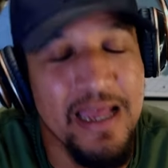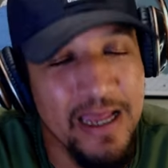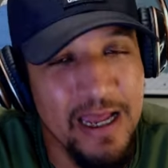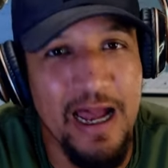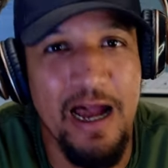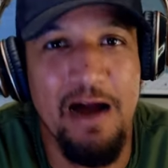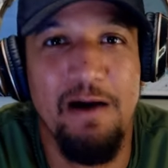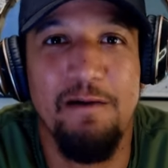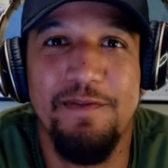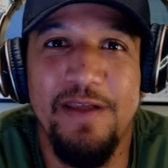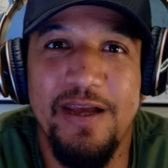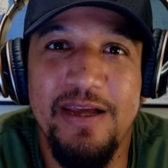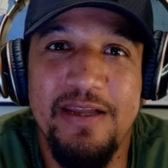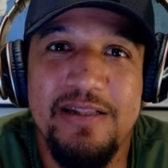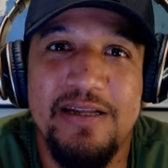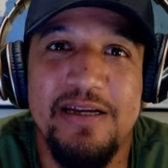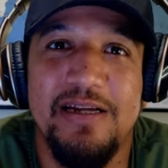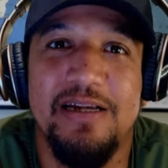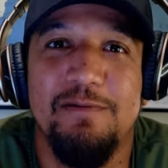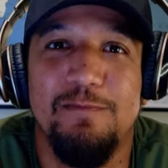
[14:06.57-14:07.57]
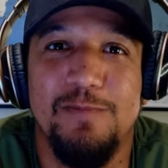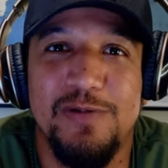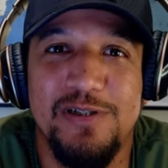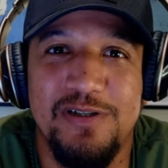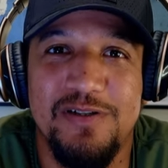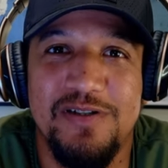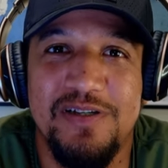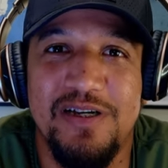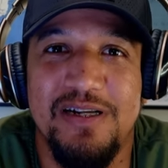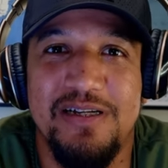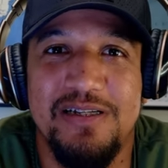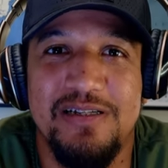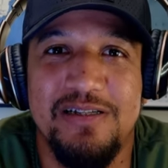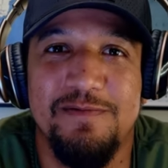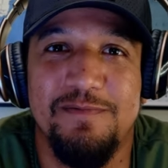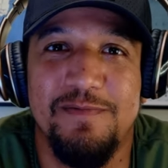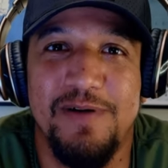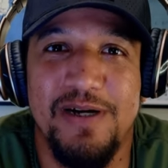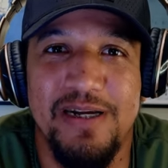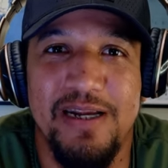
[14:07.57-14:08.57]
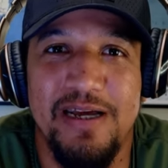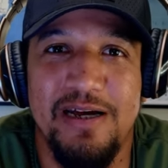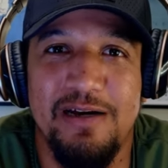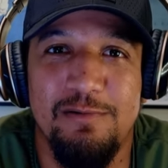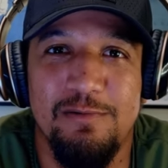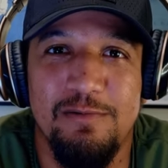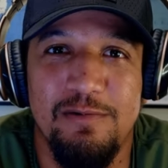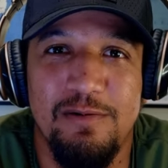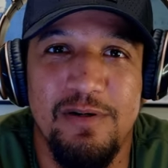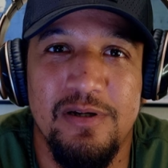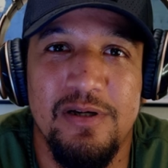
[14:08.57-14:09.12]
how they dealing with socialism right now